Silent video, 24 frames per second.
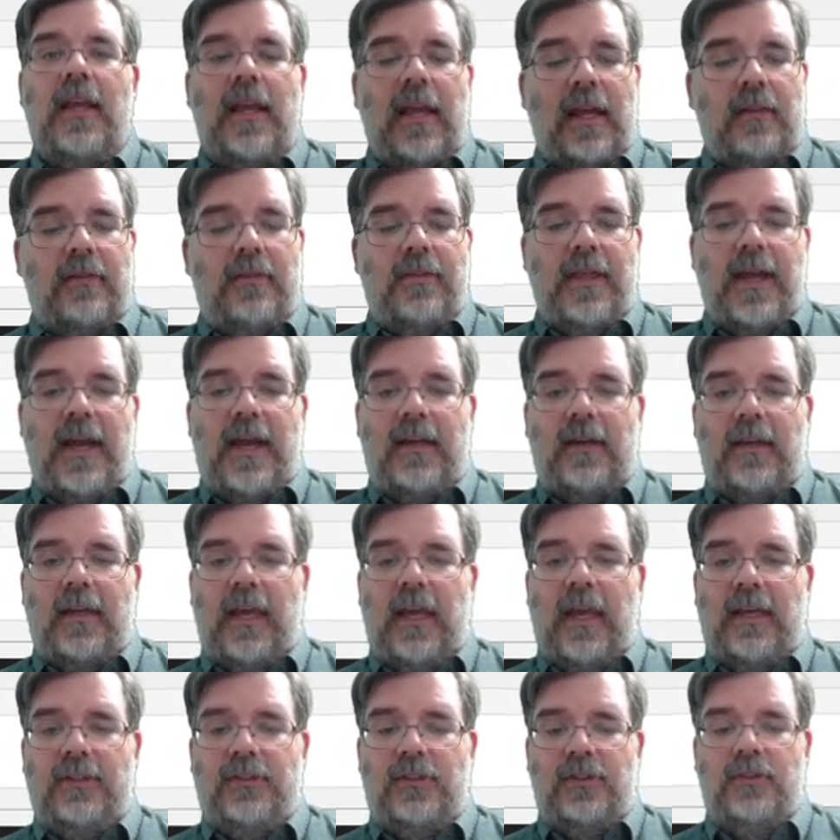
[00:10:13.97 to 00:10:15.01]
In that
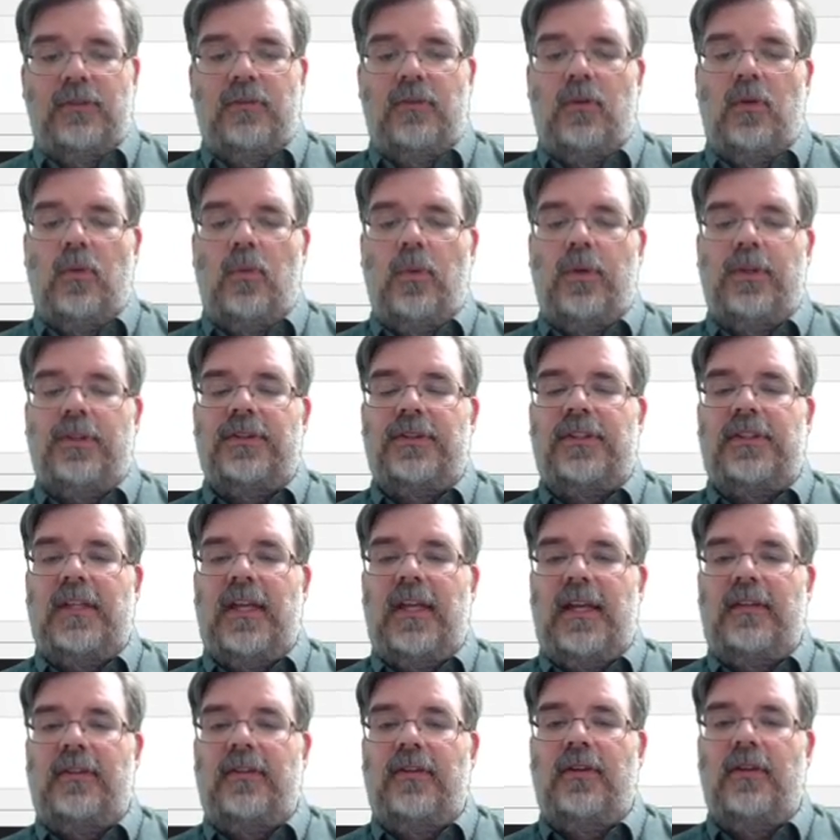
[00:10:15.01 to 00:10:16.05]
case, we'll
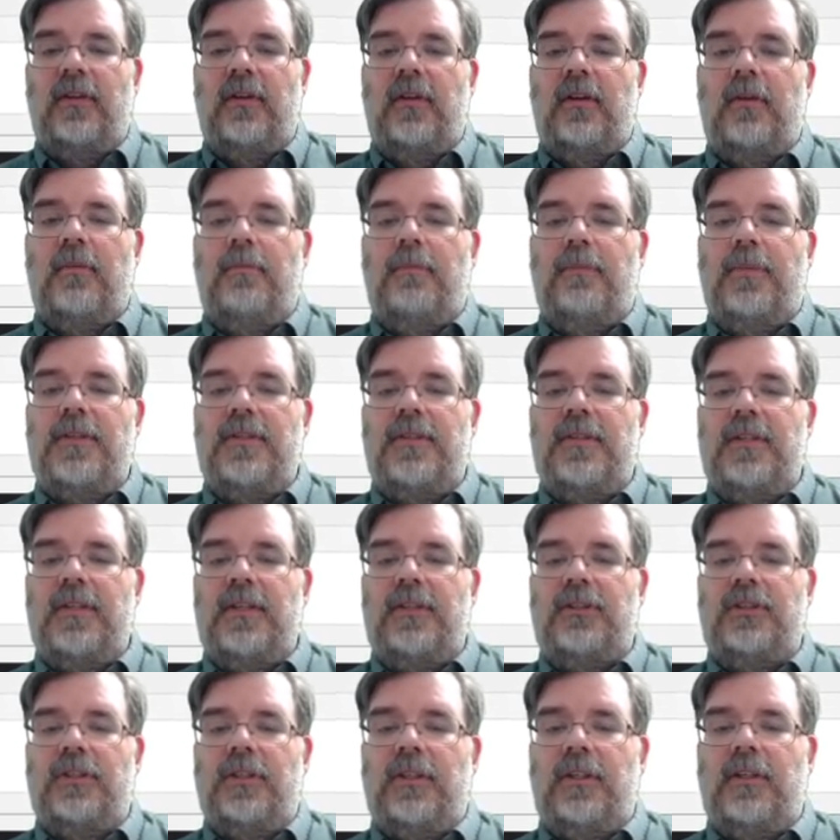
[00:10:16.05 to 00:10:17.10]
set
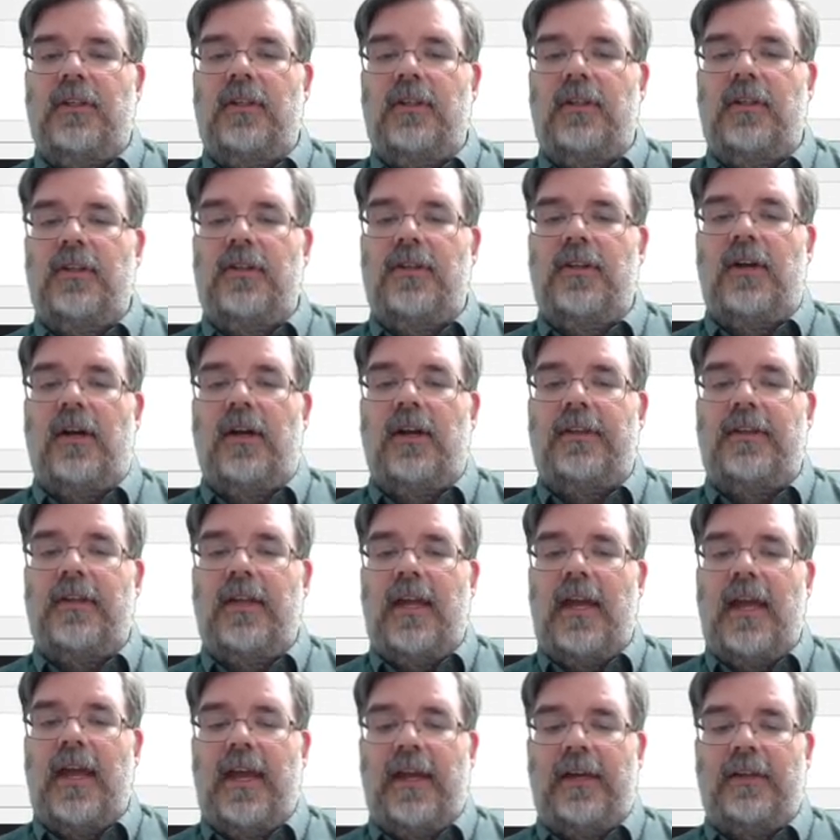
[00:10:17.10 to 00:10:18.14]

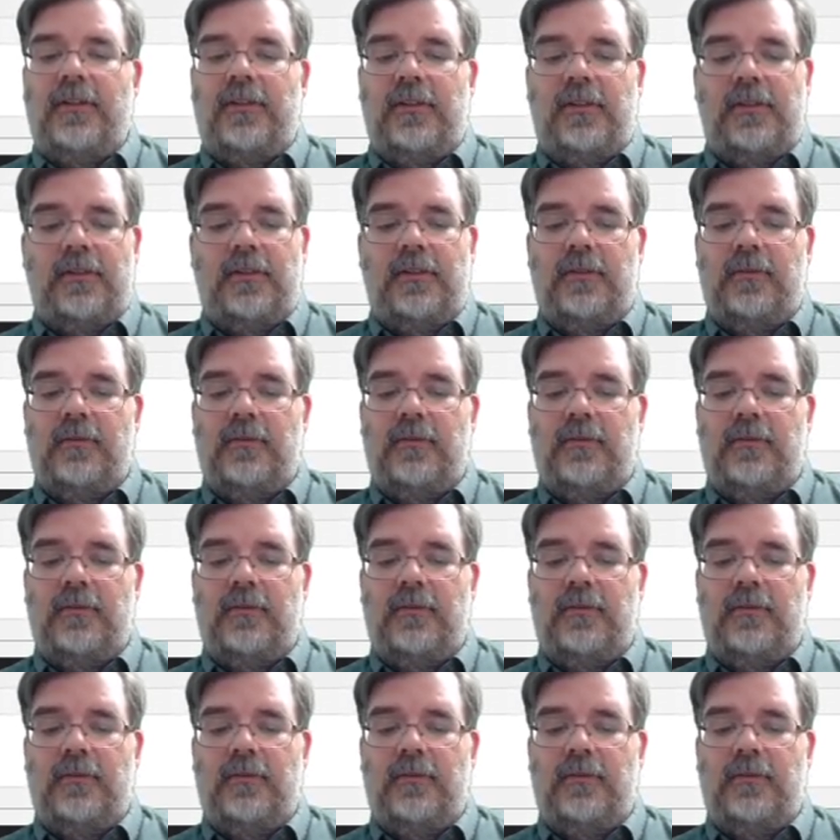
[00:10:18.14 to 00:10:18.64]
position.x